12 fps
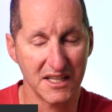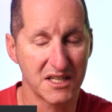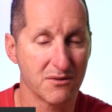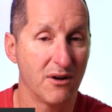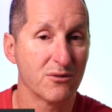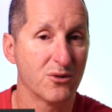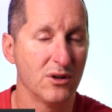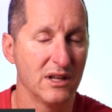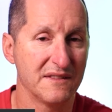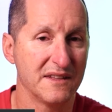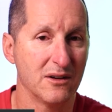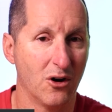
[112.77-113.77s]
so I'll call
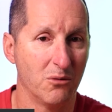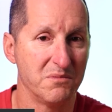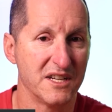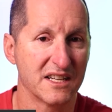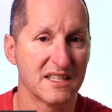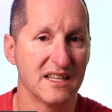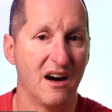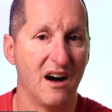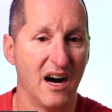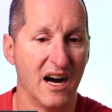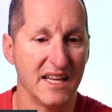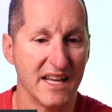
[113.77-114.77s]
it the object
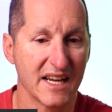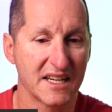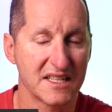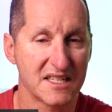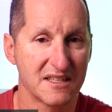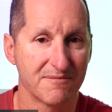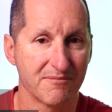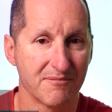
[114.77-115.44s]
IX.